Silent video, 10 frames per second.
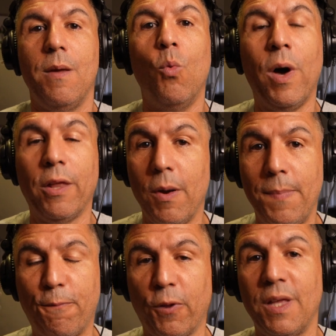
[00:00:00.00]
whether it
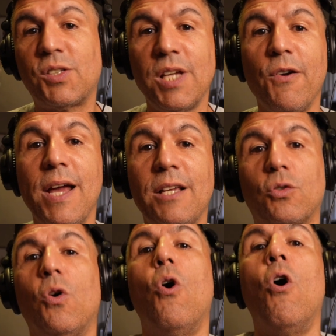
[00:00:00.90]
be for this
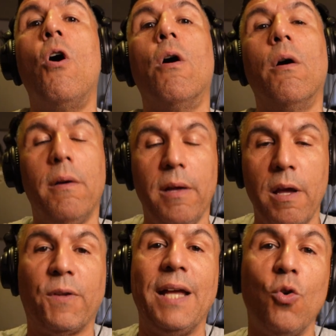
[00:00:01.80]
series or
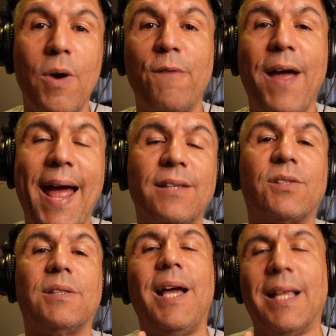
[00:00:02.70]
if they do
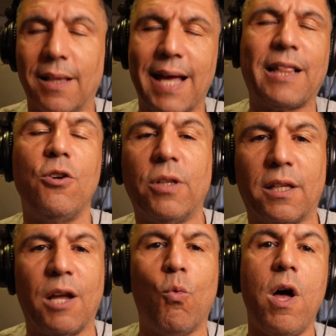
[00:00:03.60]
advance, and the likelihood
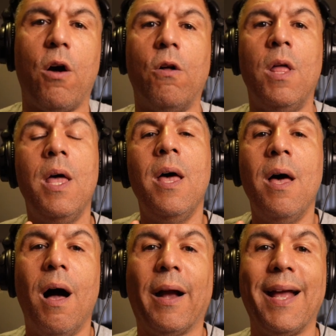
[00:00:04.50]
that they will
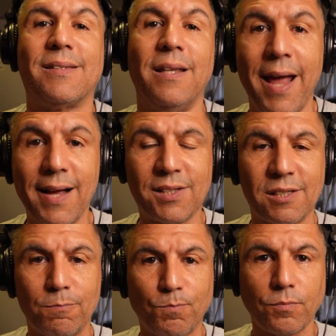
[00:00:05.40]
against the
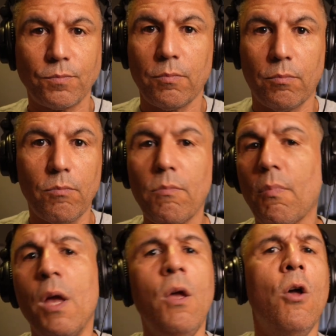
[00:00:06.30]
Knicks,
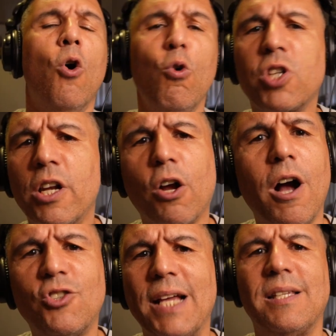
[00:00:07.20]
who's going to
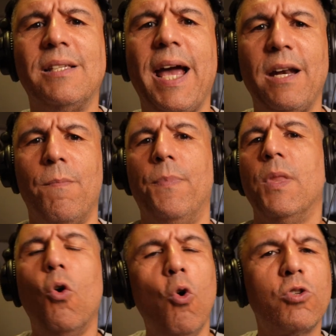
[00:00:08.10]
guard Jason Tatum?
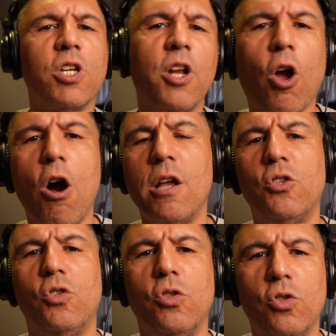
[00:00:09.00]
Who's going to
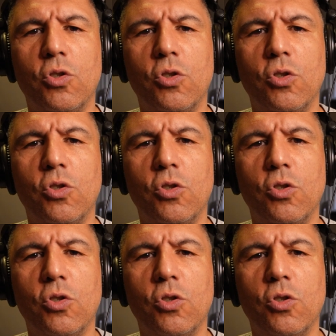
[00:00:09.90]
guard